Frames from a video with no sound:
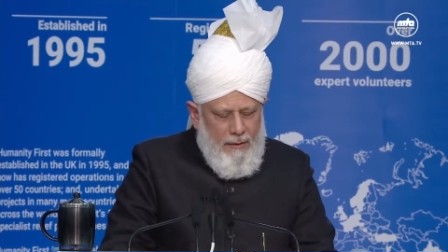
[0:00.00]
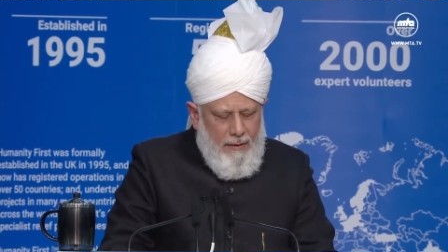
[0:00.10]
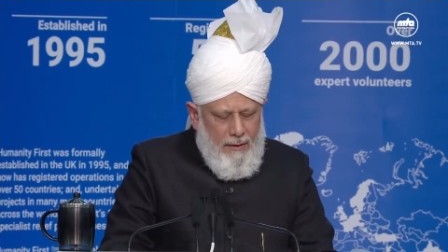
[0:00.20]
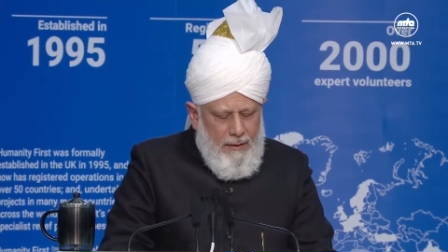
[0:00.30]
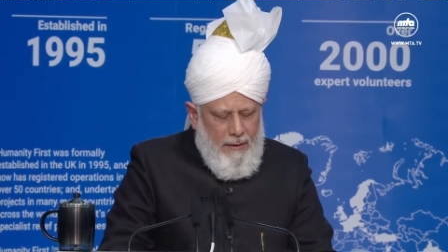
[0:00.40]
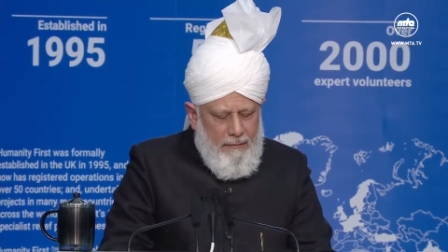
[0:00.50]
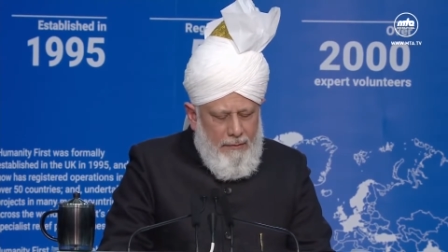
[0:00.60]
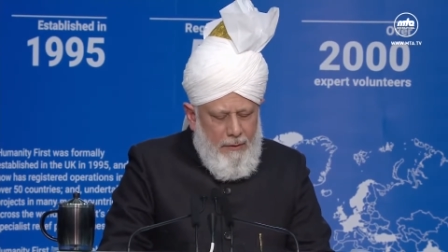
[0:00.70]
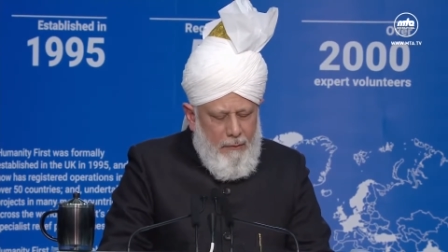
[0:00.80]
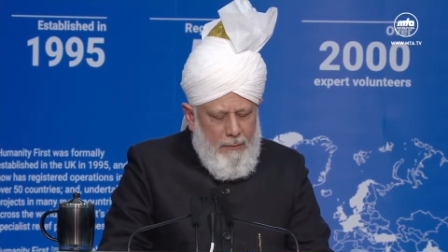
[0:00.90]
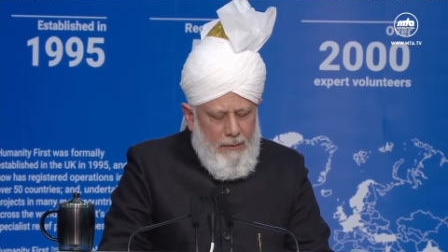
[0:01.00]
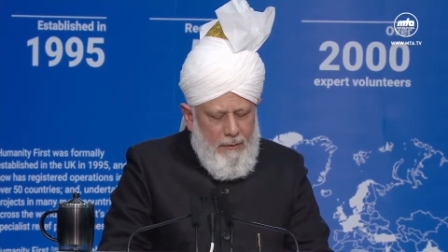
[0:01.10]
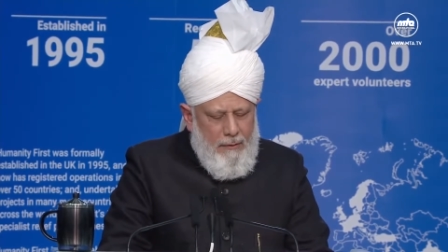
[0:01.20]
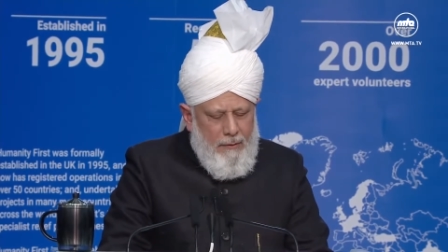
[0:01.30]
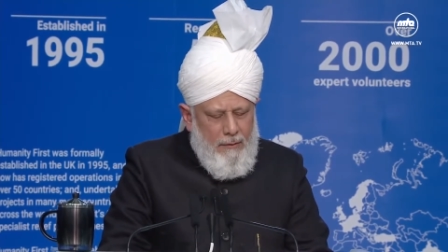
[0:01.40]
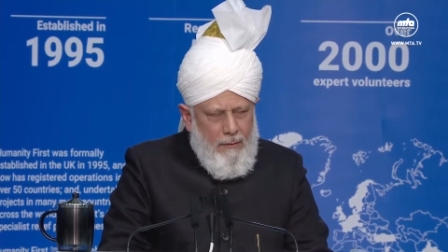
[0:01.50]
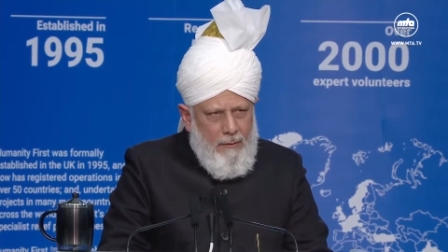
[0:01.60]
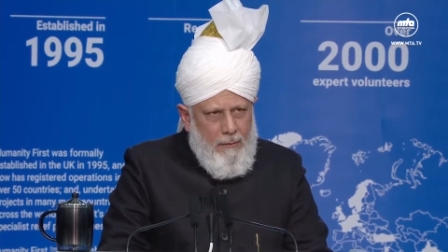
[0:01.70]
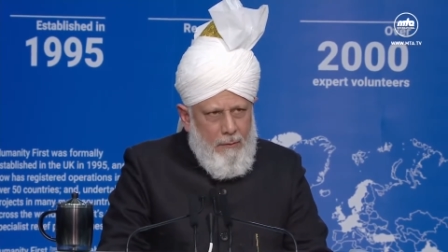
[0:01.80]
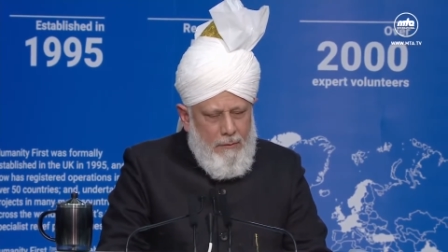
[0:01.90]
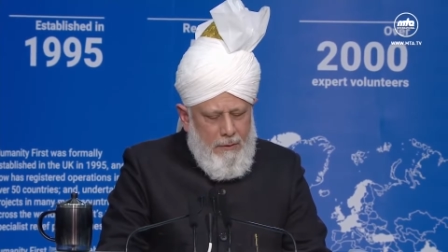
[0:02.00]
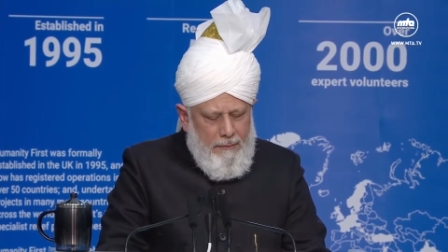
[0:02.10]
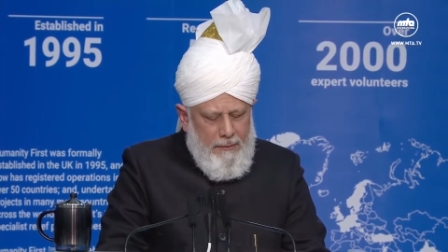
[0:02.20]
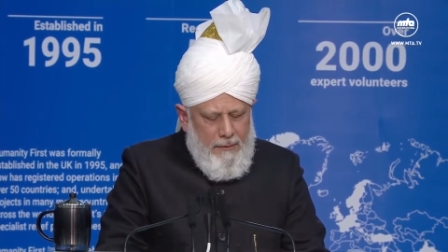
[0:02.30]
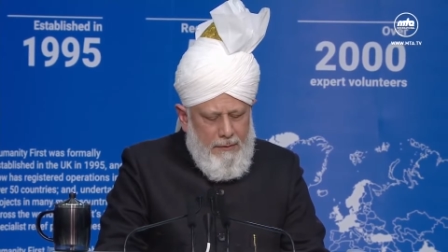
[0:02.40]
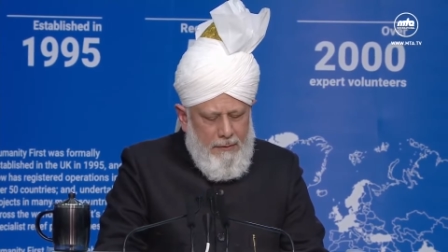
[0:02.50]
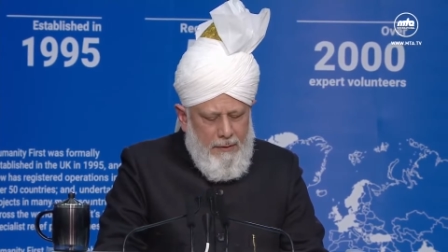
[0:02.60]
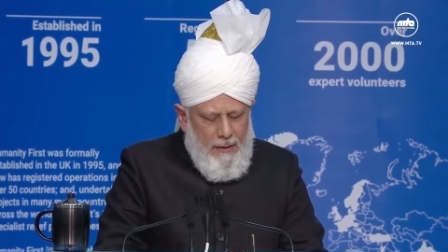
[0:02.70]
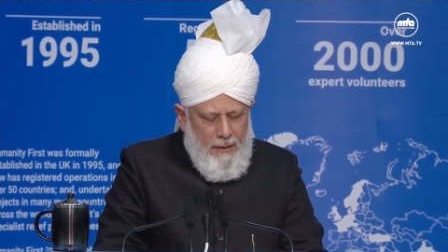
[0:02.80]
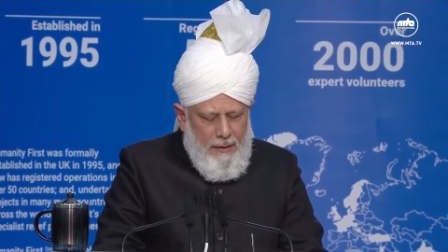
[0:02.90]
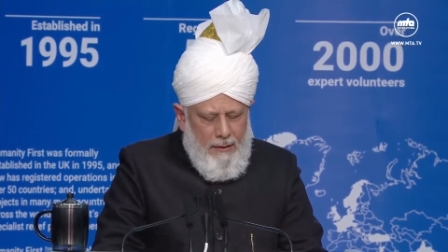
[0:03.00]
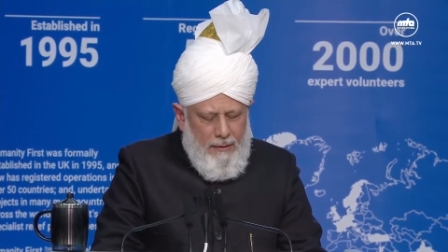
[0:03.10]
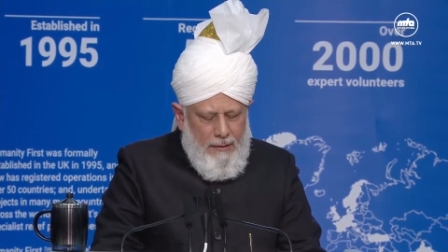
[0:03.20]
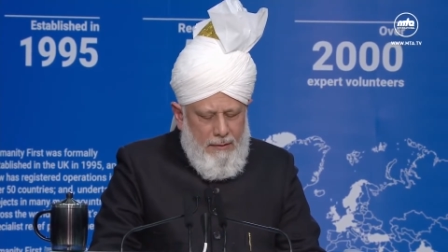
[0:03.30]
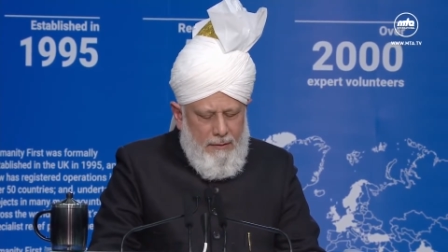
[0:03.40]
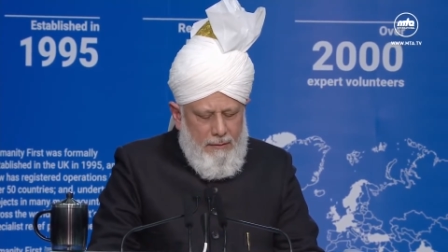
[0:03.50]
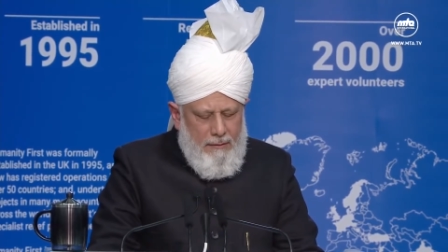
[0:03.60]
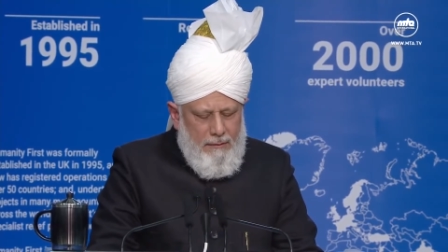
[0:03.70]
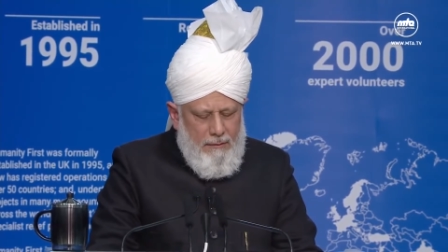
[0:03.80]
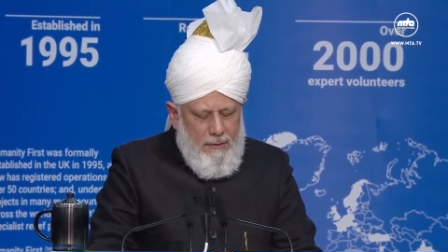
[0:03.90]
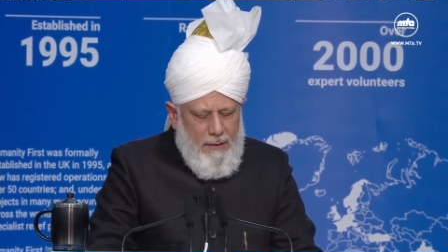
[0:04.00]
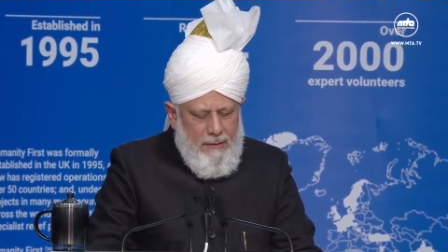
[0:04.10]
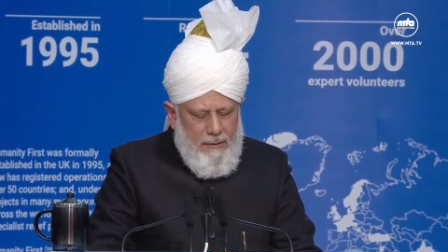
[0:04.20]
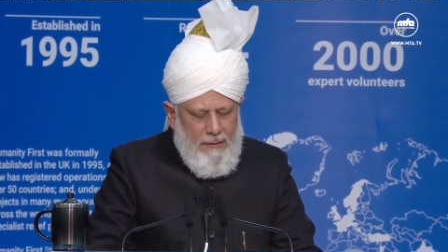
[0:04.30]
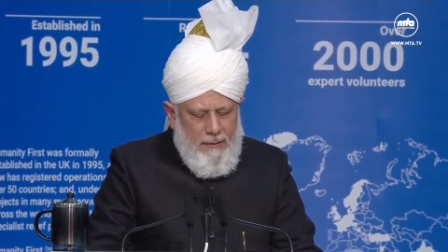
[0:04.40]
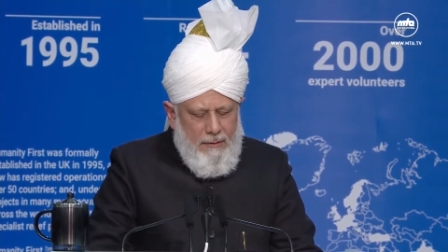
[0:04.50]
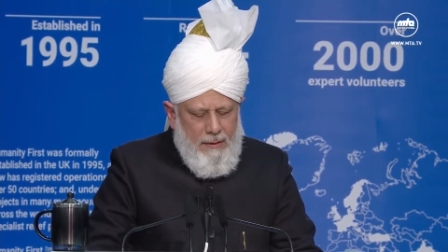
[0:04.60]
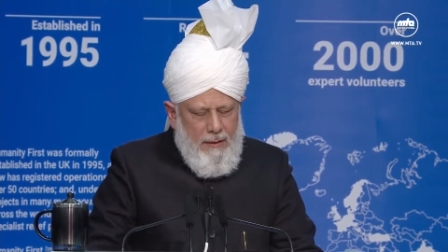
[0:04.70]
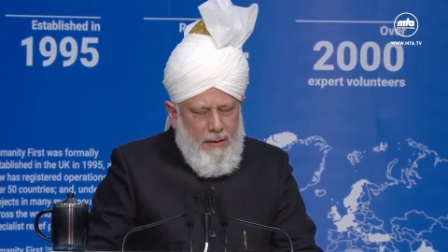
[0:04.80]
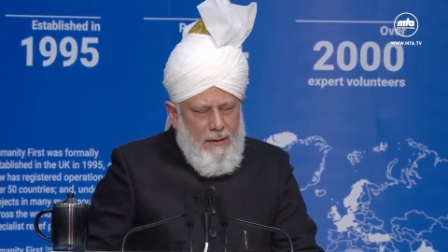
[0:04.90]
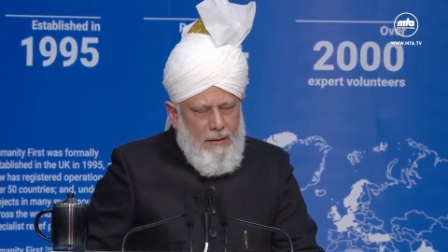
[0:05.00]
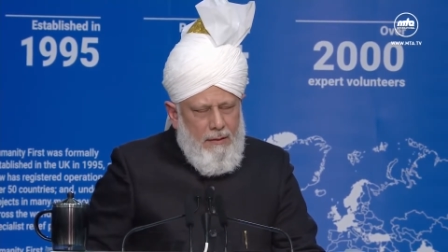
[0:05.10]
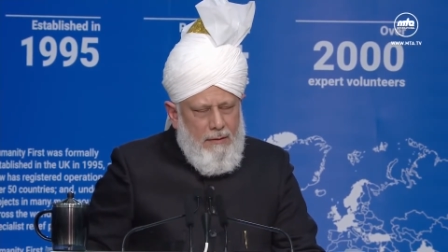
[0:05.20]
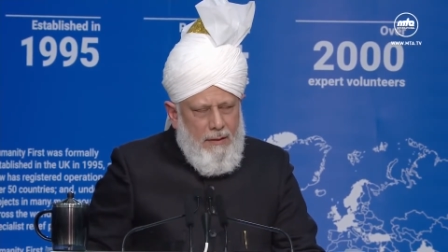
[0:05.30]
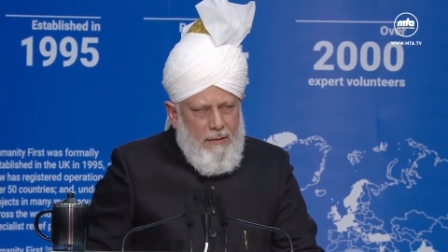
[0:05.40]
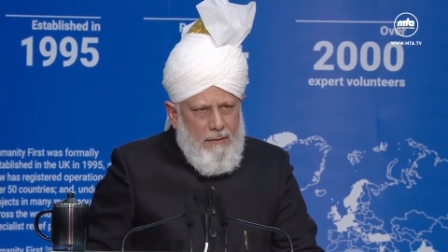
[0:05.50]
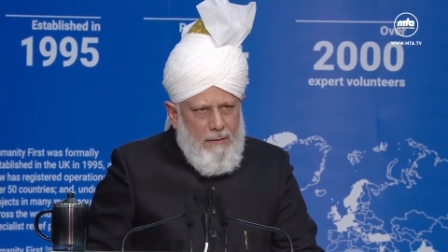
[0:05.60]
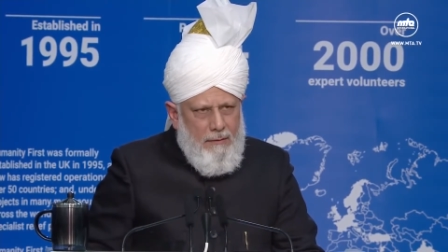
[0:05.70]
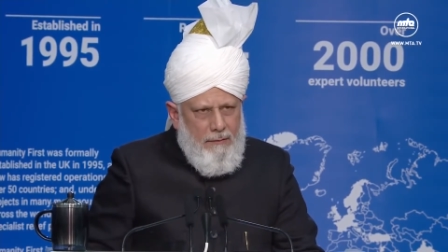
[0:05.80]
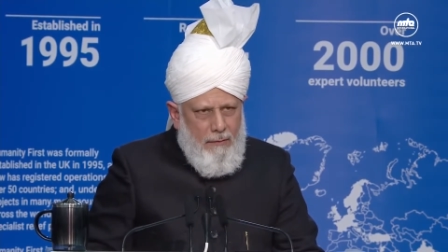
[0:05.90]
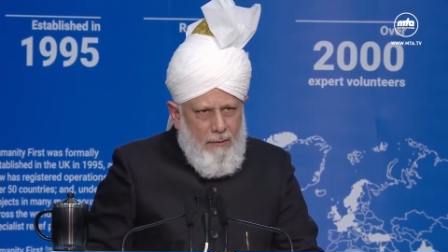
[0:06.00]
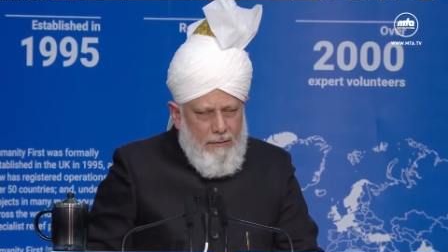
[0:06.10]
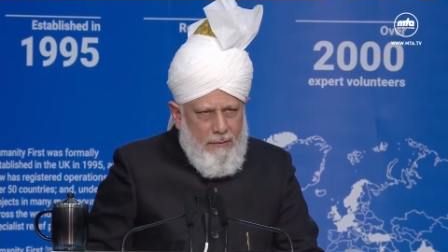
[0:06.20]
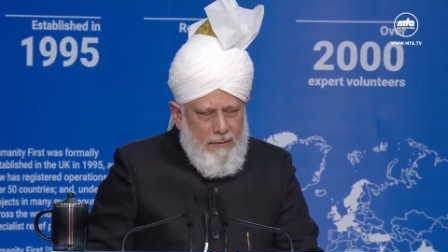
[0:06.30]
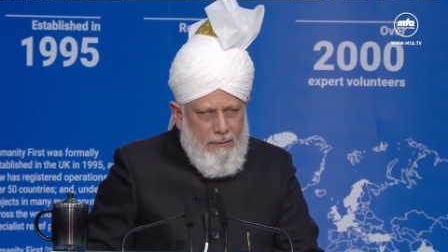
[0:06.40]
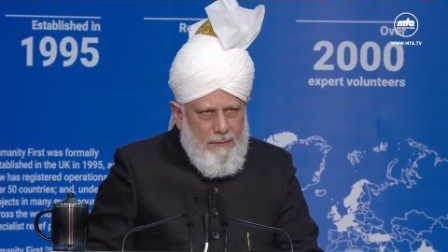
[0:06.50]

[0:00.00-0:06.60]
that every human who suffers in these disasters is at fault.